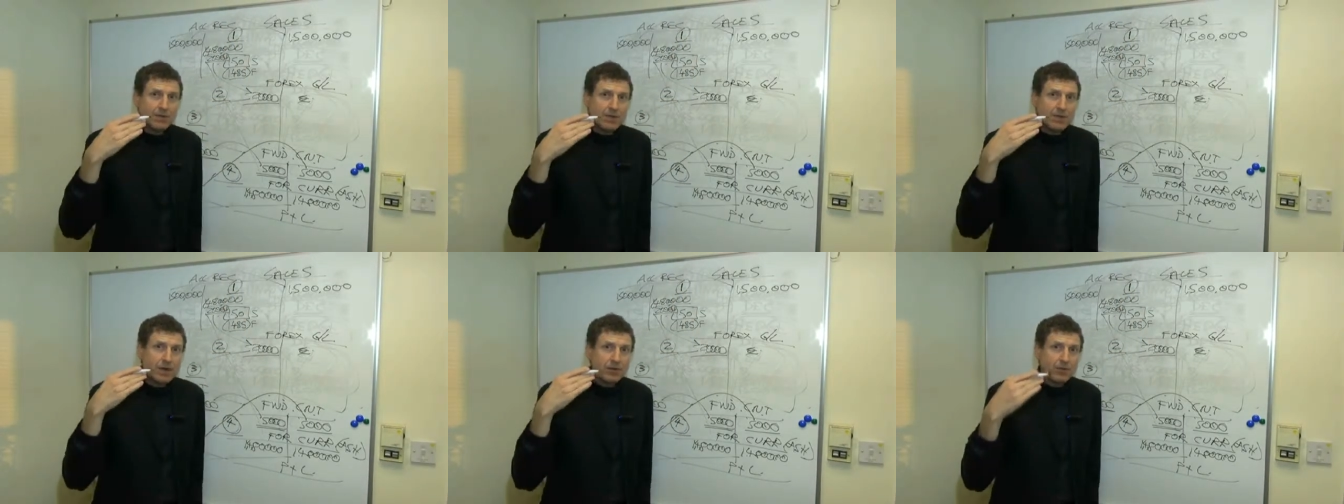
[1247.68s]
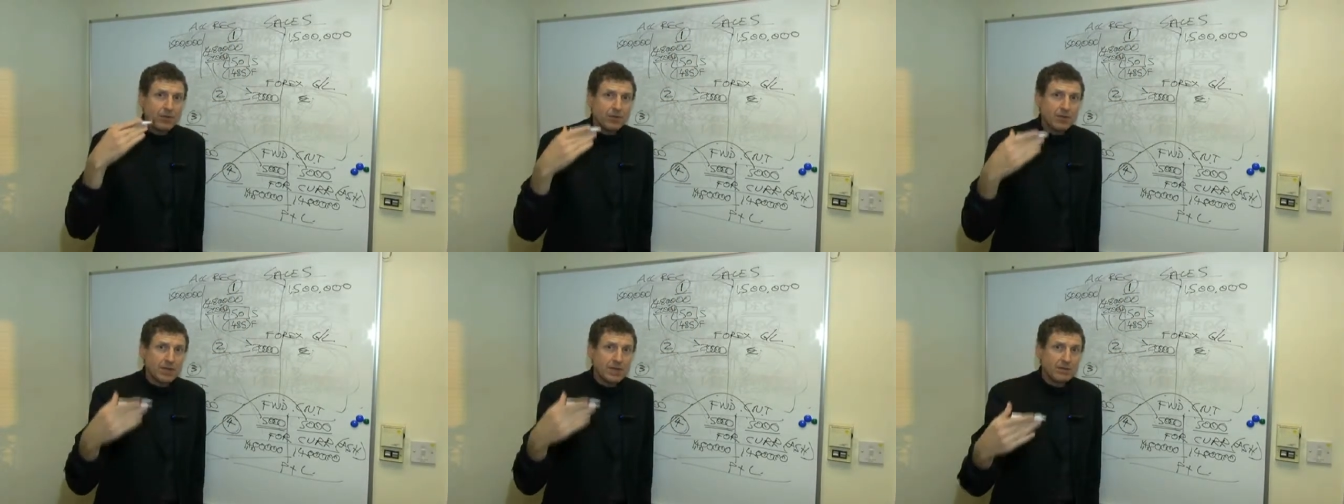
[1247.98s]

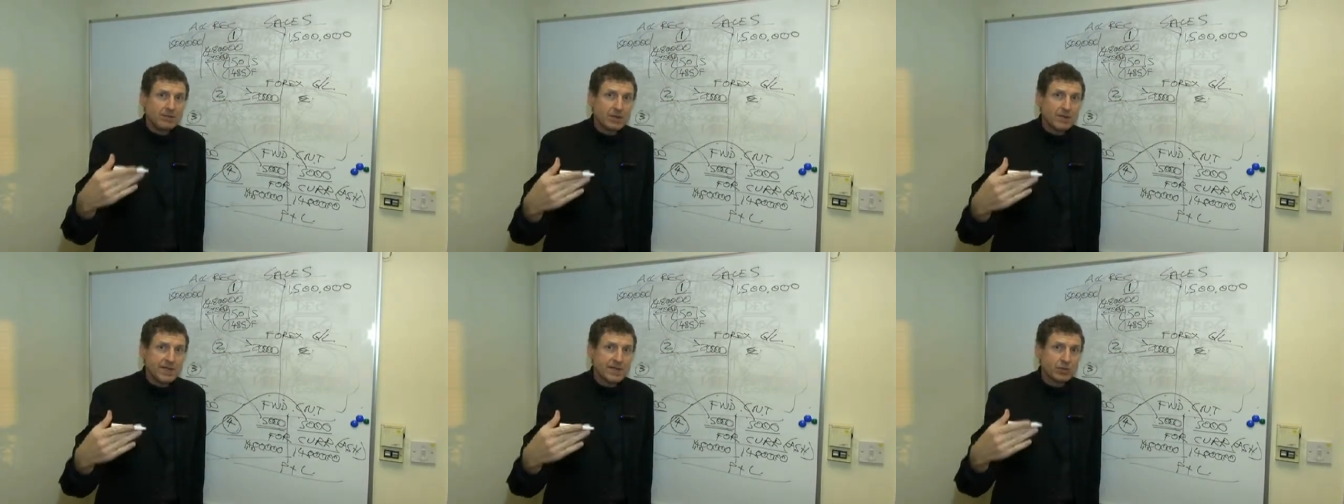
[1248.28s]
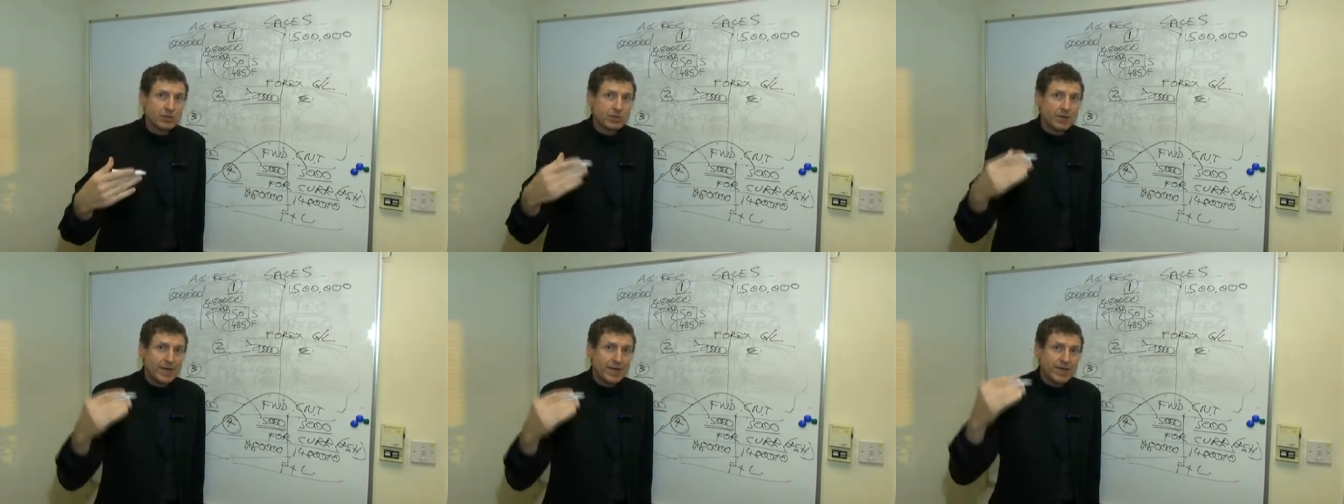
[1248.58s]
that will be the
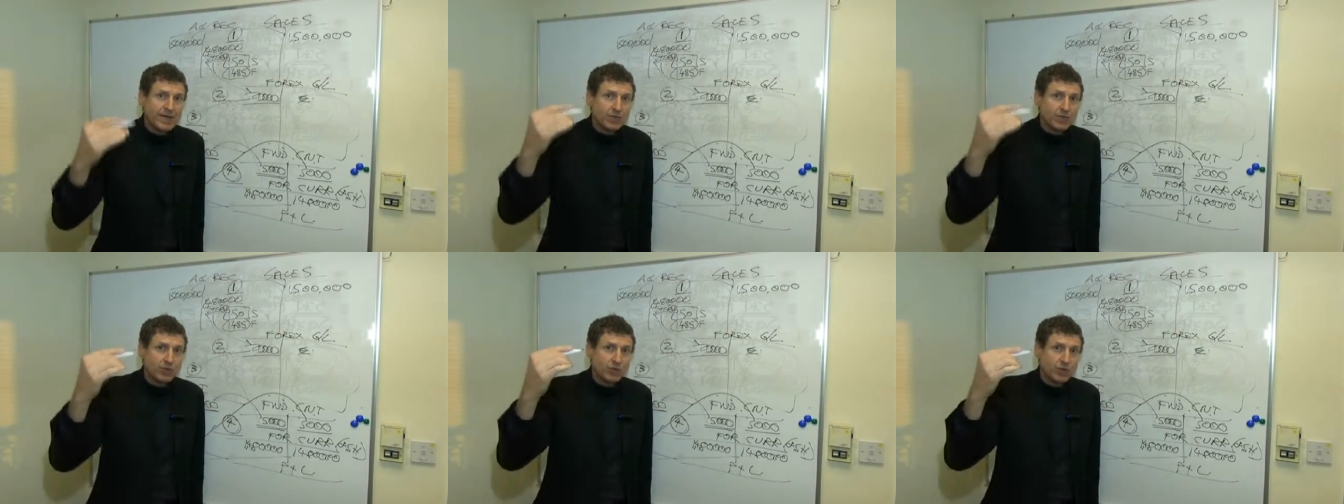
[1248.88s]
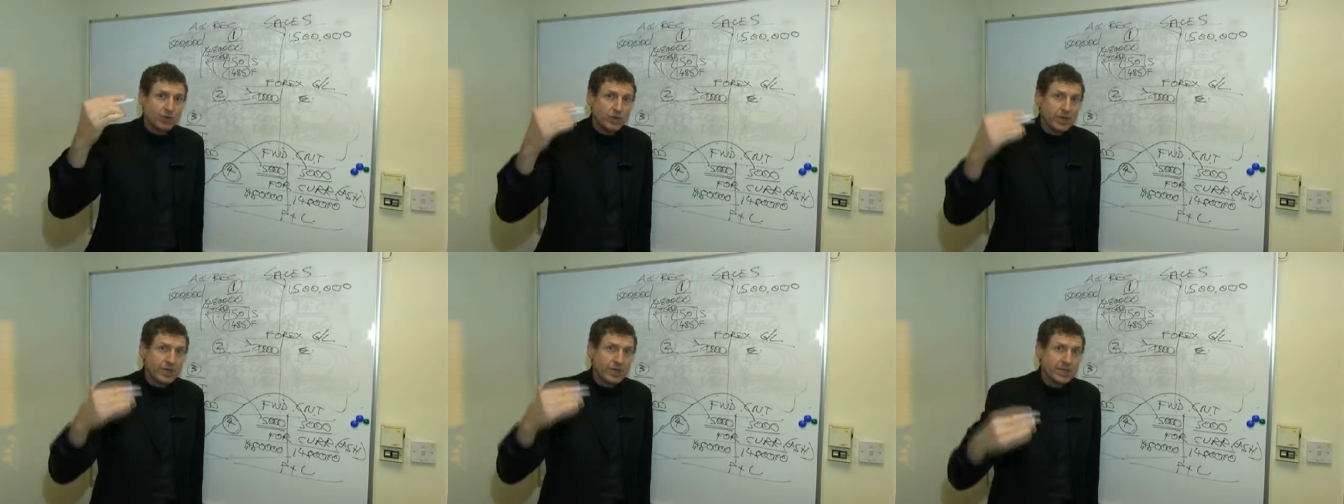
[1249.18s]
best way to
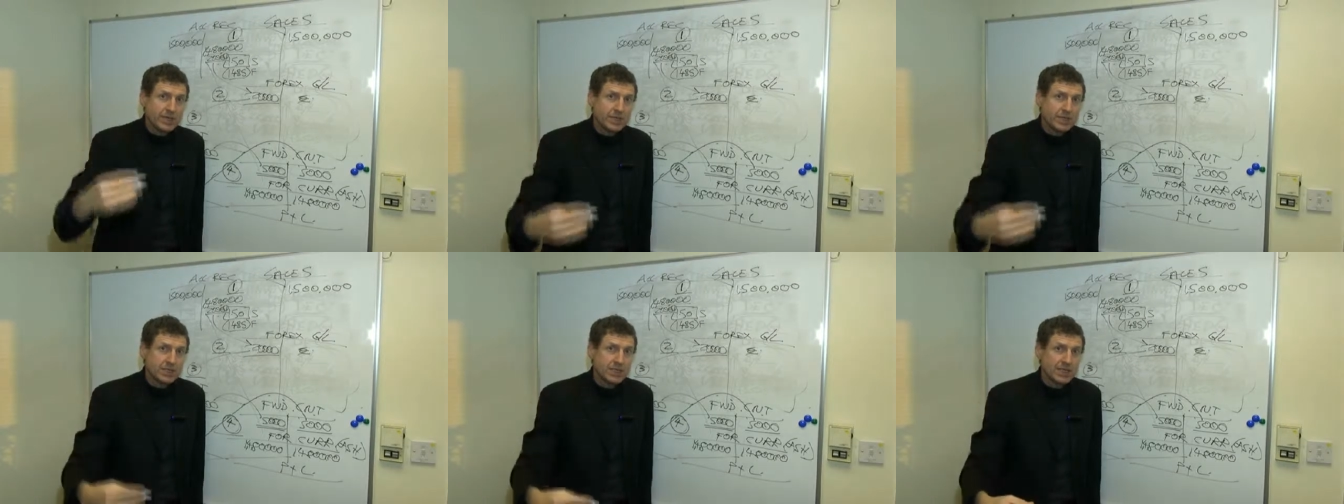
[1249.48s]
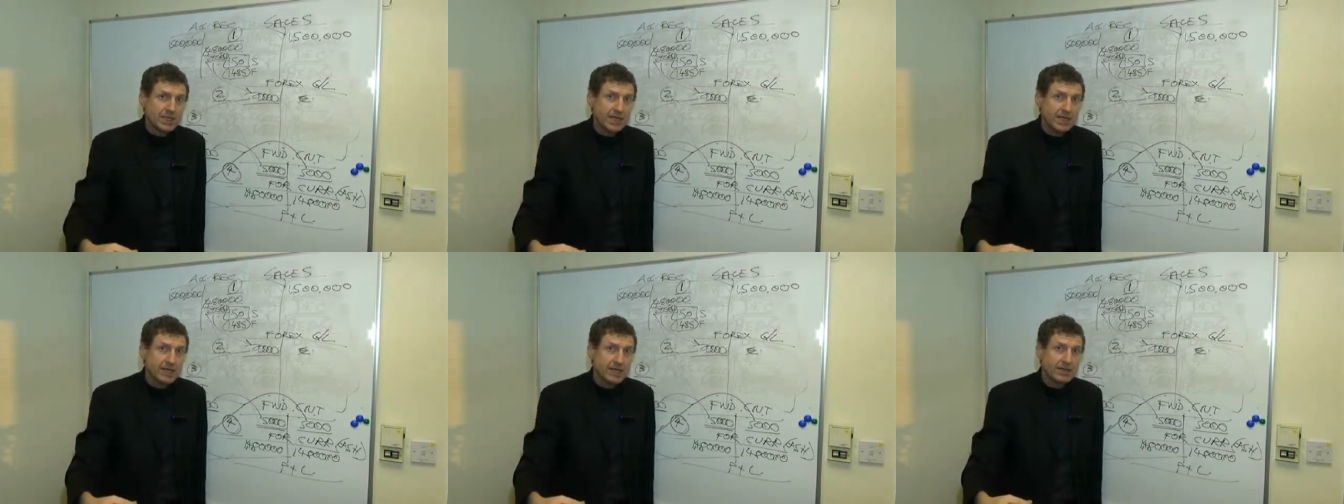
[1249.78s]
really
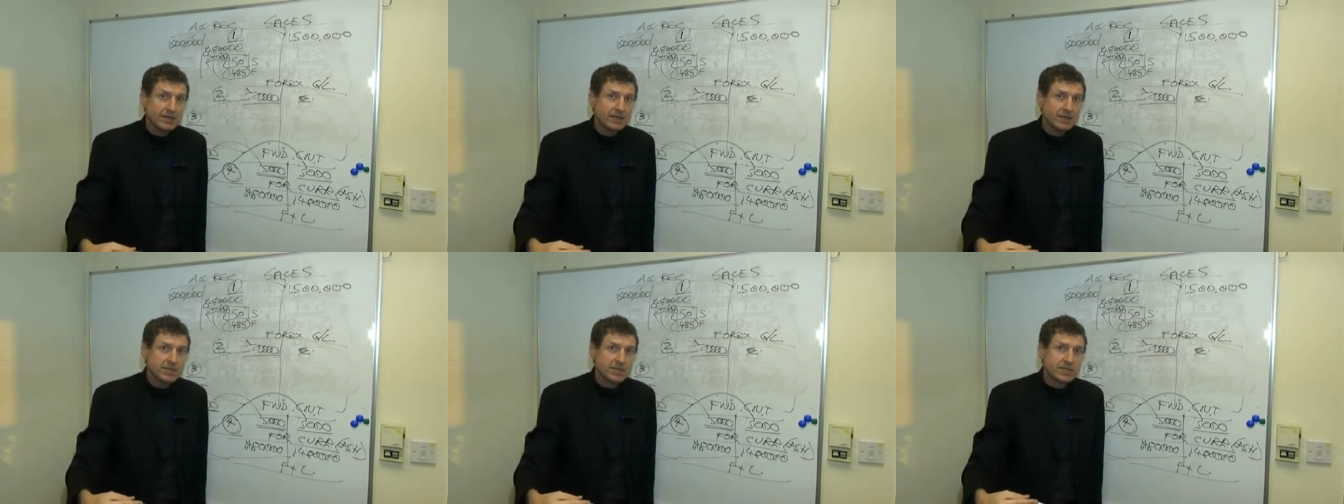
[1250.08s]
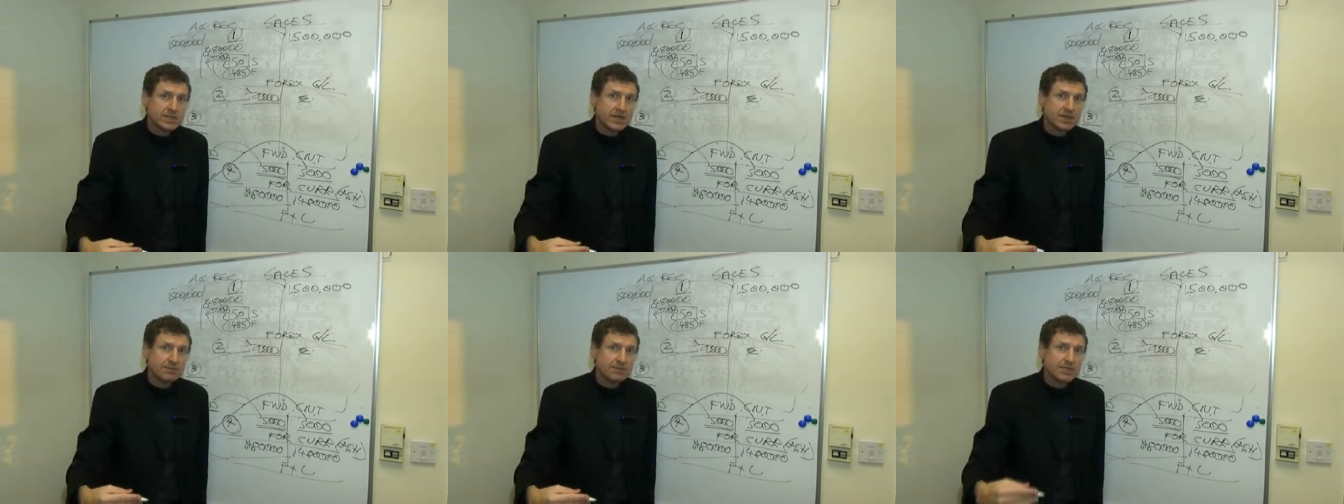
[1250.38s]
understand the
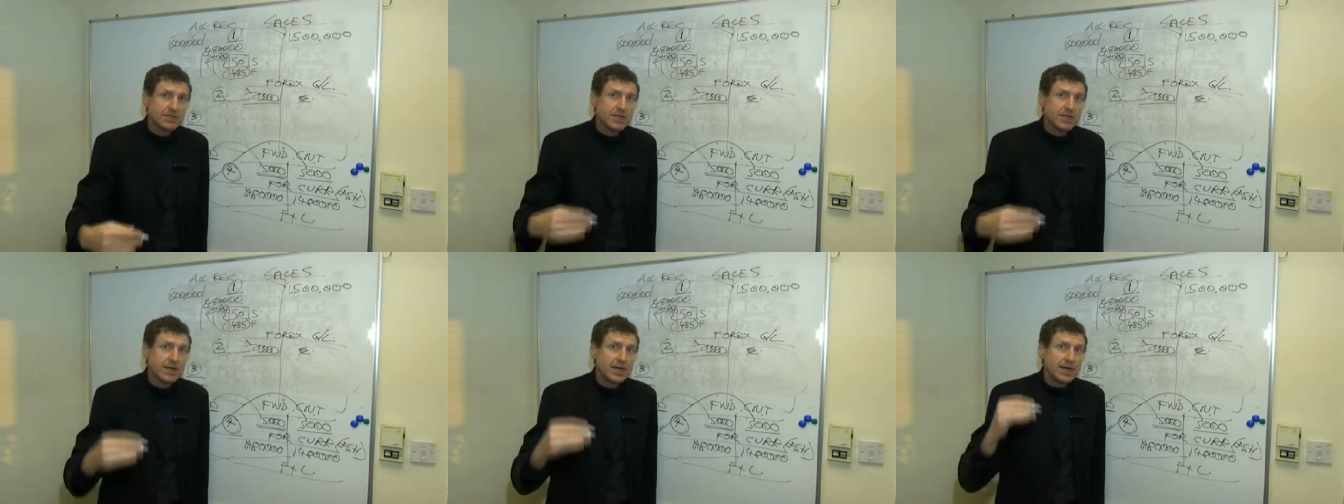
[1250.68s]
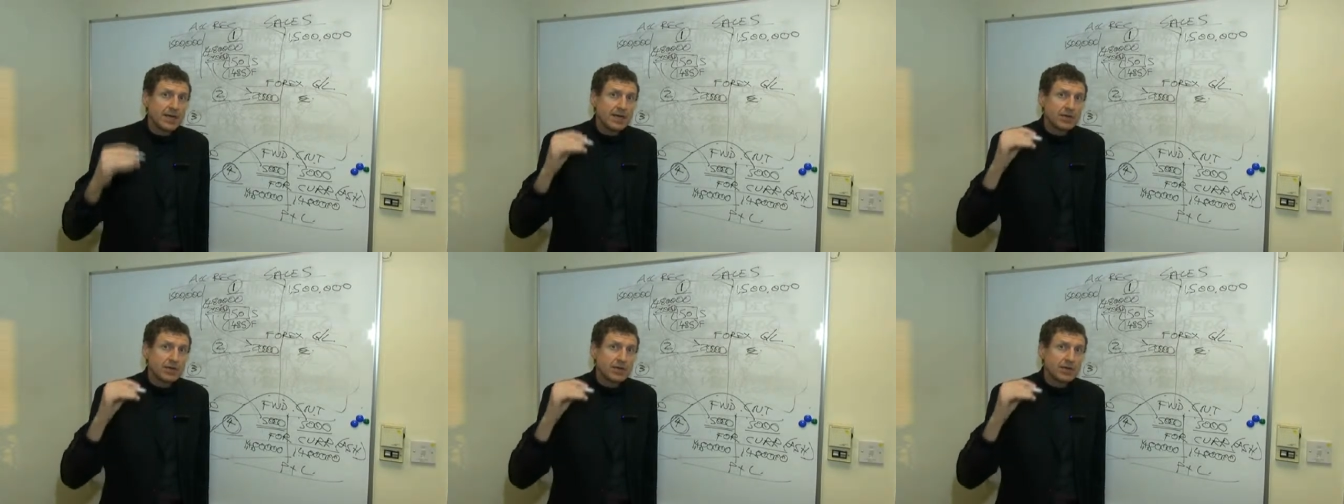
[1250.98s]
steps